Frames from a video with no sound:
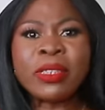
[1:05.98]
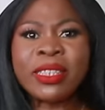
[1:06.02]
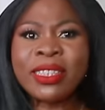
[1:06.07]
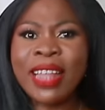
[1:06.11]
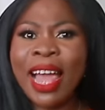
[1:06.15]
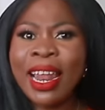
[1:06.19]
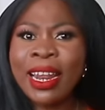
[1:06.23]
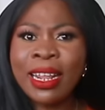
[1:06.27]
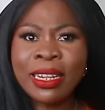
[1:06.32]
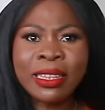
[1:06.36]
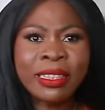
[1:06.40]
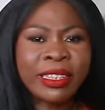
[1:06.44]

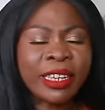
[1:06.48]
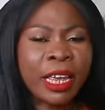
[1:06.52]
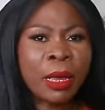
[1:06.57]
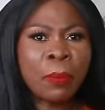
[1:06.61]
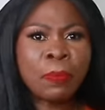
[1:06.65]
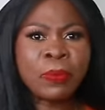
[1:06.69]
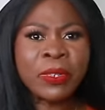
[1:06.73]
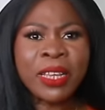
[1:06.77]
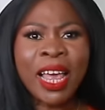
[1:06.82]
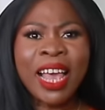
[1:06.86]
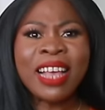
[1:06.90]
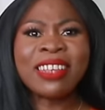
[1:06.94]
styling
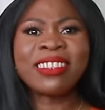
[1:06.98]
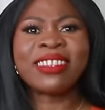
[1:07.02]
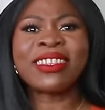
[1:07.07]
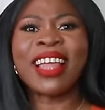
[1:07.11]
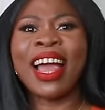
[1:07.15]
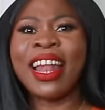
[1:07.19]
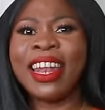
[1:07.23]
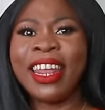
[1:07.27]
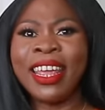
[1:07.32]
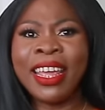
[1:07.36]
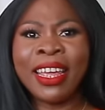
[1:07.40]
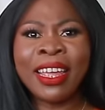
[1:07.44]
tips,
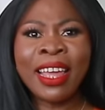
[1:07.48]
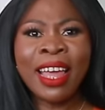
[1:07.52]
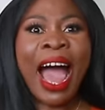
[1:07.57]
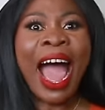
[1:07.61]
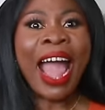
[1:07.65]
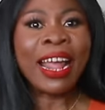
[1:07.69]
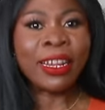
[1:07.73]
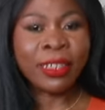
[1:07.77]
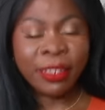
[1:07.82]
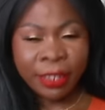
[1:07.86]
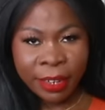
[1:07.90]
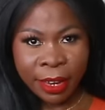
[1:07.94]
styling
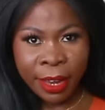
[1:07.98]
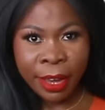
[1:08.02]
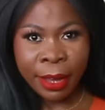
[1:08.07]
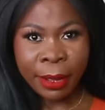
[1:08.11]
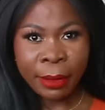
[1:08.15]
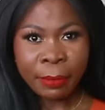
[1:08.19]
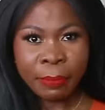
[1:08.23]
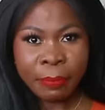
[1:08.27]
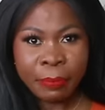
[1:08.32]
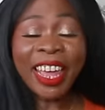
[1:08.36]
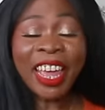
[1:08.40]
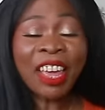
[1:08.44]

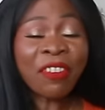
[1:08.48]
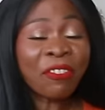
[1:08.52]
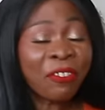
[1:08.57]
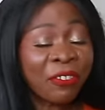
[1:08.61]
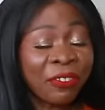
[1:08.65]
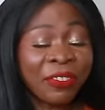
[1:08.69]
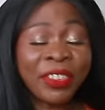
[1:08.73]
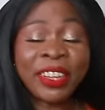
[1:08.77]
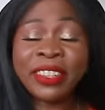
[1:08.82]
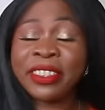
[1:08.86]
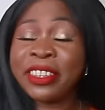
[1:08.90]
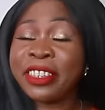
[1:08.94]
idea.
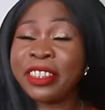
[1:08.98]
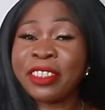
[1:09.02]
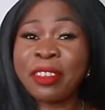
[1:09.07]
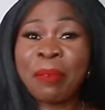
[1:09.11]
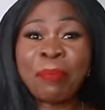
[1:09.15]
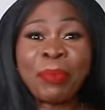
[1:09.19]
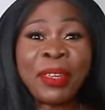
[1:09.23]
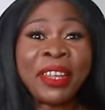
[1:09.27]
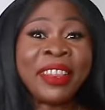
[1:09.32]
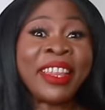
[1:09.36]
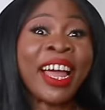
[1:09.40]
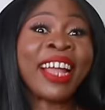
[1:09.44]
If this is
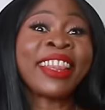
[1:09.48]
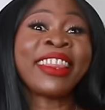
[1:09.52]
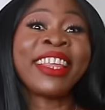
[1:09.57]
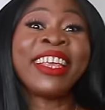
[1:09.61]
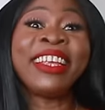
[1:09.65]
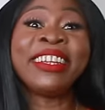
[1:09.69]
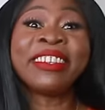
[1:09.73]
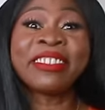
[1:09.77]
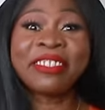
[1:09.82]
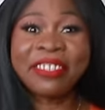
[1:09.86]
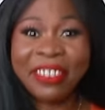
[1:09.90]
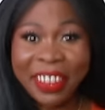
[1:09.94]
something that
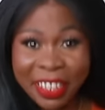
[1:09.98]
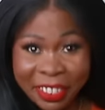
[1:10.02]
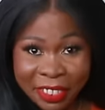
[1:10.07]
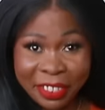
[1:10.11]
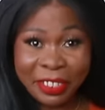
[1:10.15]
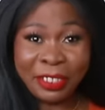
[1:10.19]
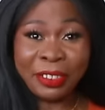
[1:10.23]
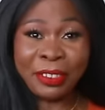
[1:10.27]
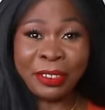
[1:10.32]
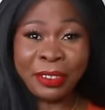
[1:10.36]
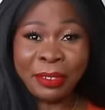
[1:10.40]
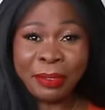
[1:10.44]
interests
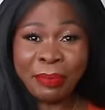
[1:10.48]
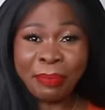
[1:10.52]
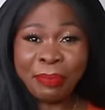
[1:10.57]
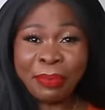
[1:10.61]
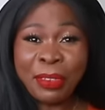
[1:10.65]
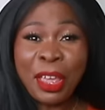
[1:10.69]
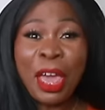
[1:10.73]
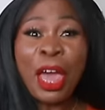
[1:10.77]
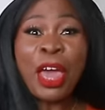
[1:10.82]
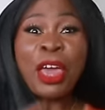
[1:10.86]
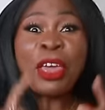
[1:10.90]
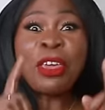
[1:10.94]
you,
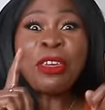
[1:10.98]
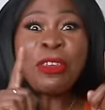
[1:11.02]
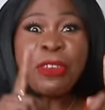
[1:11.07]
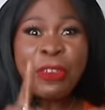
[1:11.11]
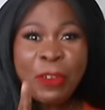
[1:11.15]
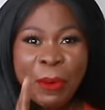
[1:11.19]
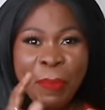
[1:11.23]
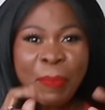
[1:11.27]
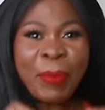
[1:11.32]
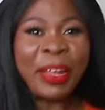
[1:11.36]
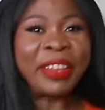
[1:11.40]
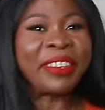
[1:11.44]

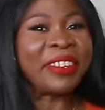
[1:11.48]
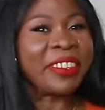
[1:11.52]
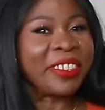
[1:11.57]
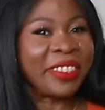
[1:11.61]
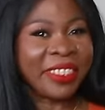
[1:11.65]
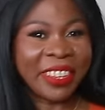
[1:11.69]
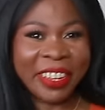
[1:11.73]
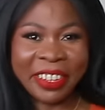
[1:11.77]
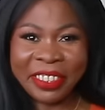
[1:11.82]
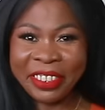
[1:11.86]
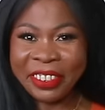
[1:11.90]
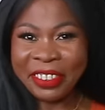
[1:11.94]
you better
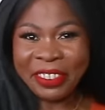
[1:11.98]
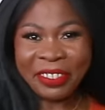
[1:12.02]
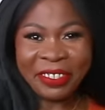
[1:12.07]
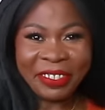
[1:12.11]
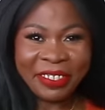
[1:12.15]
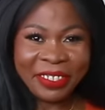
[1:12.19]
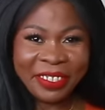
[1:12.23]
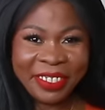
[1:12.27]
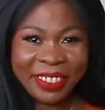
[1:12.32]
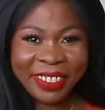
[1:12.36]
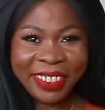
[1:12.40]
stay tuned.